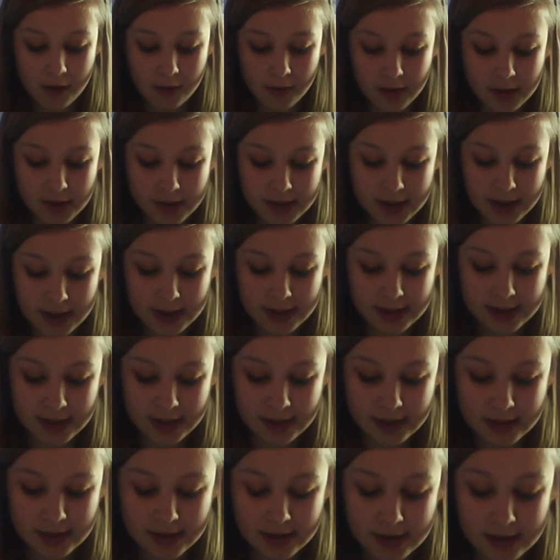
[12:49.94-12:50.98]
While she
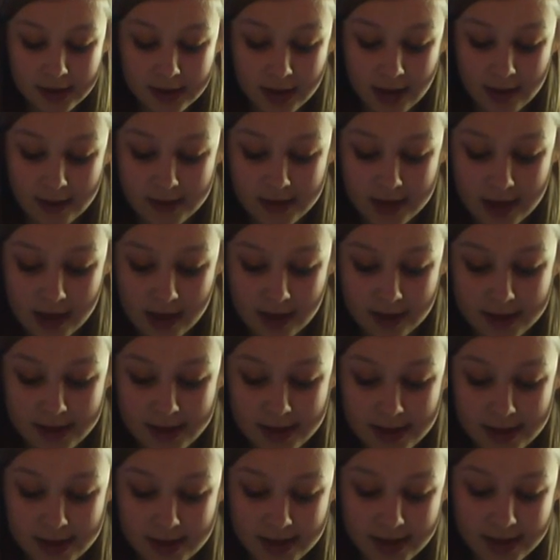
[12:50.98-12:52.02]
continues to drive, she
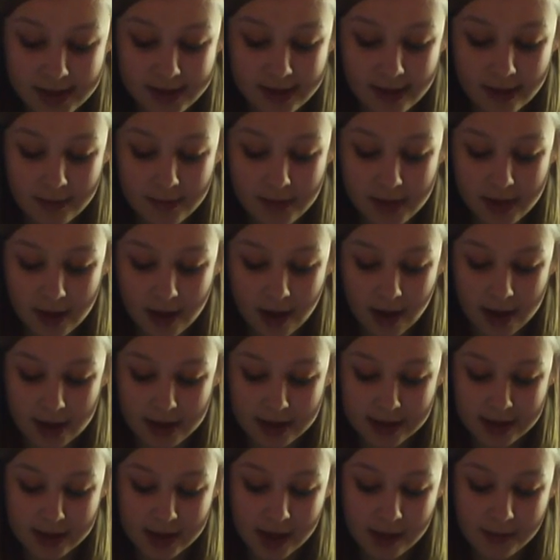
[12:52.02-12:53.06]
notices she's stuck behind
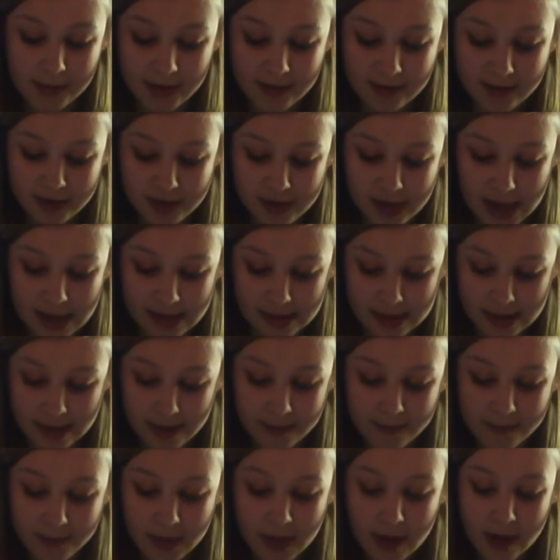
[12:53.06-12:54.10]
a slow-moving tractor.
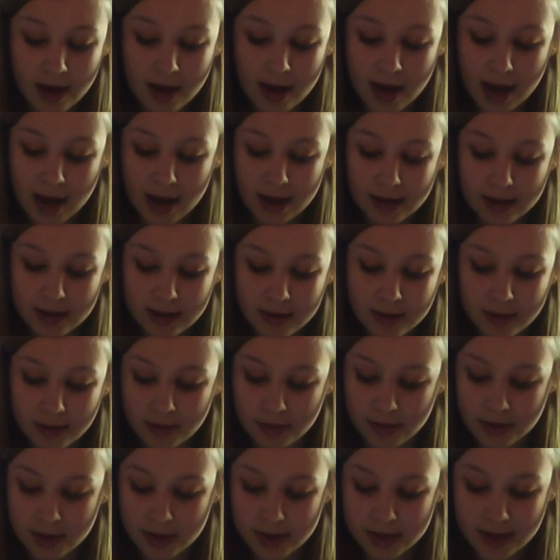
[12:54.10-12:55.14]
In the
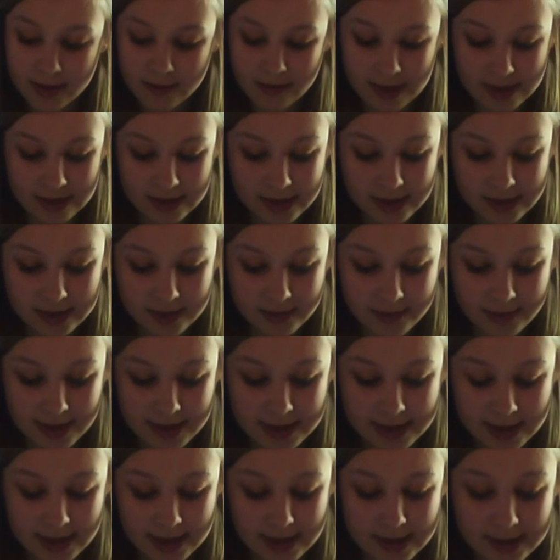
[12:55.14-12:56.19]
court, New Directions are
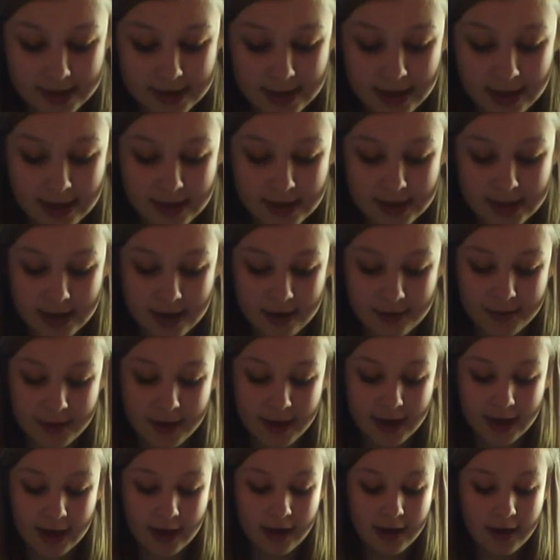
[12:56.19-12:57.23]
waiting to start the
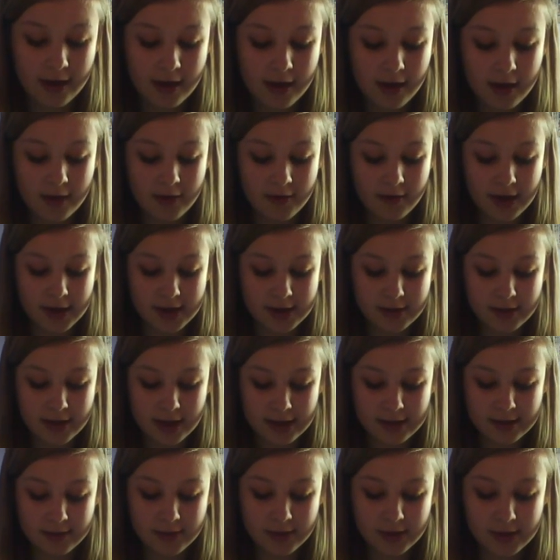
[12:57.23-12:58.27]
ceremony. Rachel
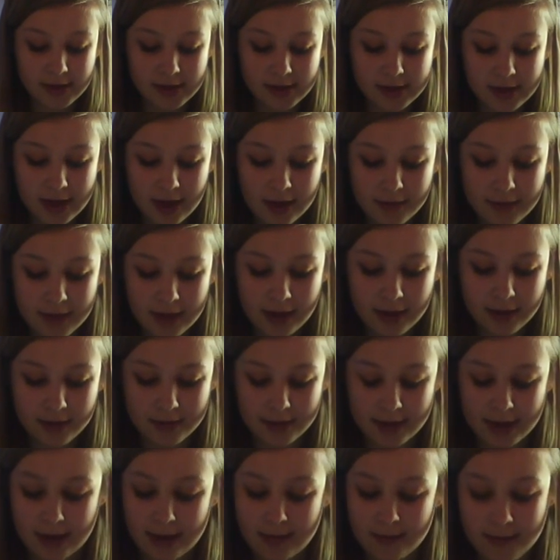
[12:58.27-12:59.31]
doesn't want to start without
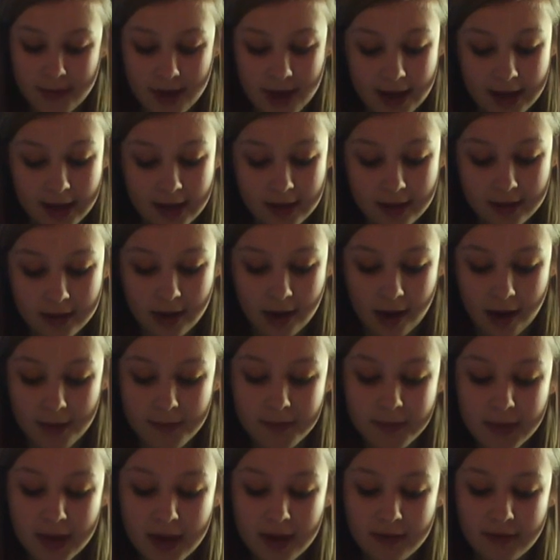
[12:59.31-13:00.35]
Quinn. Back in the car,
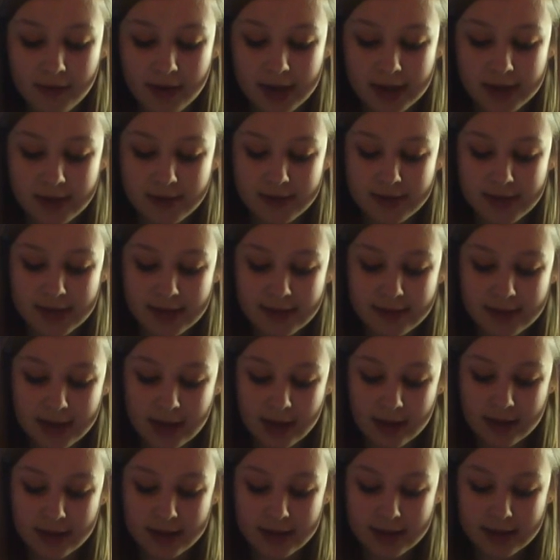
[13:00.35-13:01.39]
Rachel receives
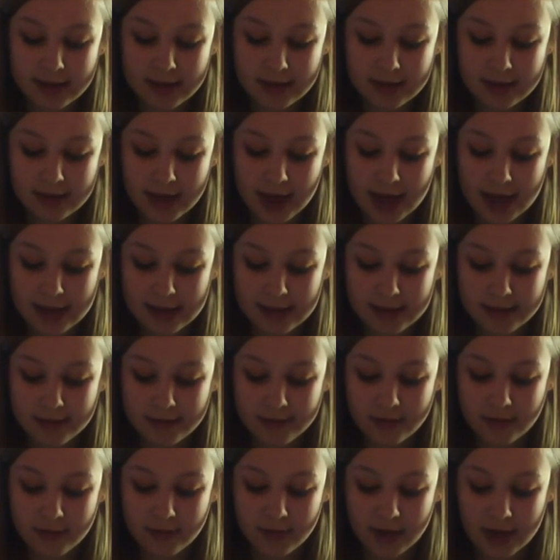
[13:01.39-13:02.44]
another text
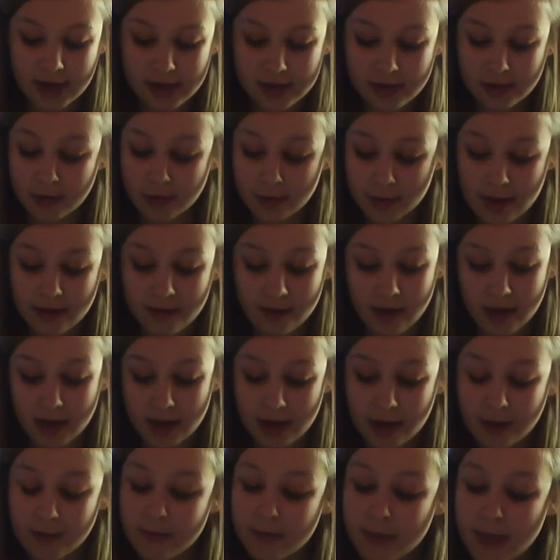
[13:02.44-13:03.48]
from Rachel, "Where are
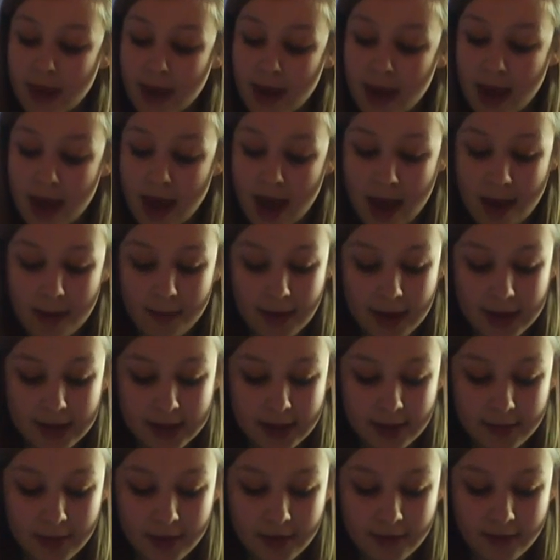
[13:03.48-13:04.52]
you?" and
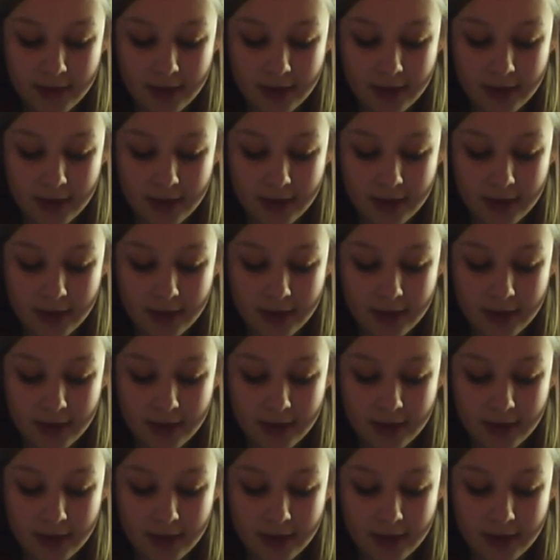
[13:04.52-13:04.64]
picks up her